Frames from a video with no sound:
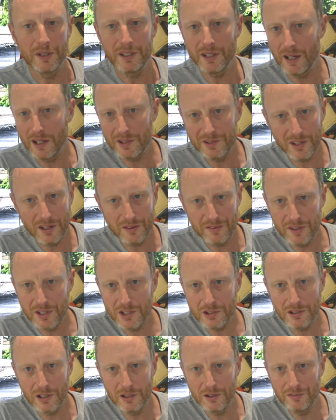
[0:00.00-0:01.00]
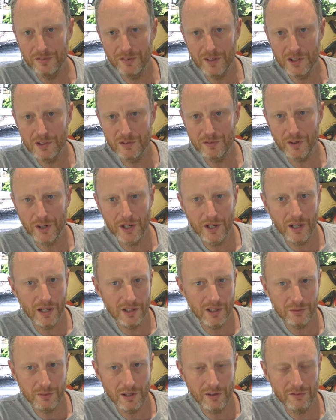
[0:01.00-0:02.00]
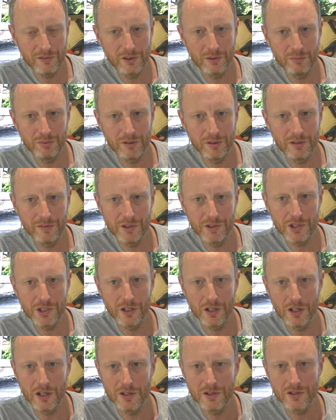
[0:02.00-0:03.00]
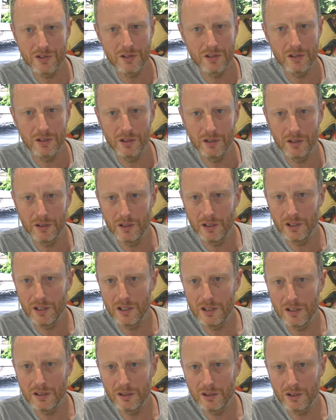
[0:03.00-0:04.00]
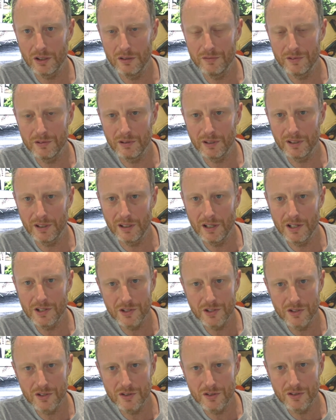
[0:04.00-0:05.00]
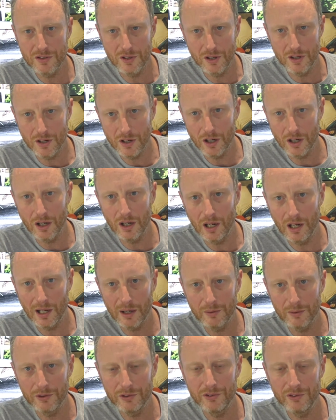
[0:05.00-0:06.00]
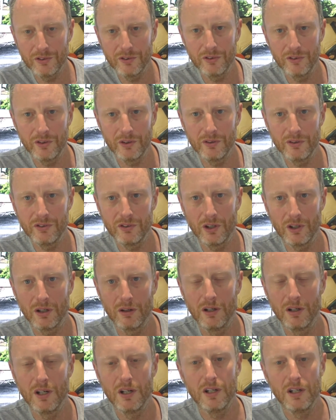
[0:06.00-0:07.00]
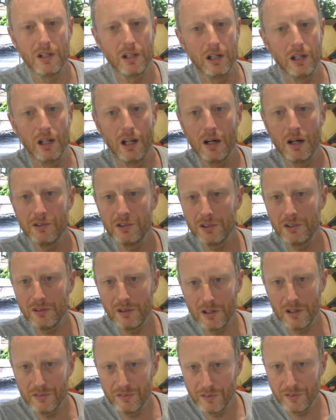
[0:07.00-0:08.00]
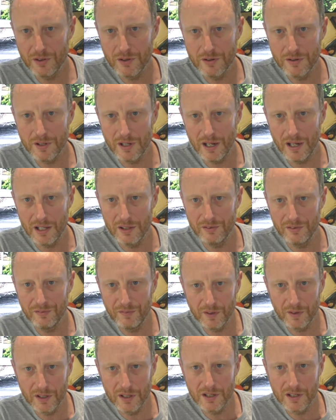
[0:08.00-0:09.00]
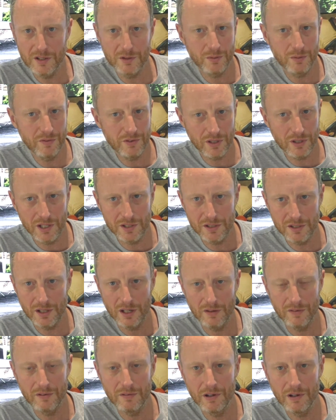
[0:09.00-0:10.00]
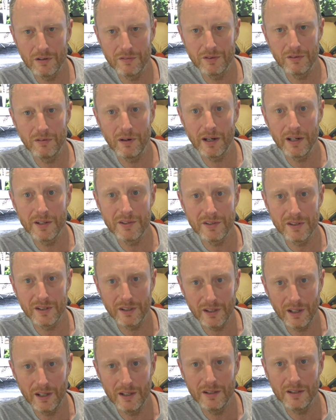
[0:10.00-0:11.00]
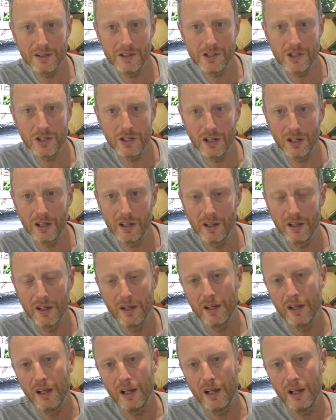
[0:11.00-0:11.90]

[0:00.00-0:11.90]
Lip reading: We can't take things around the feeds for you as we have done in previous years. The COVID regulations do not allow us to do so. Loads of great food at the feeds. We've tried to have a real variety again this year.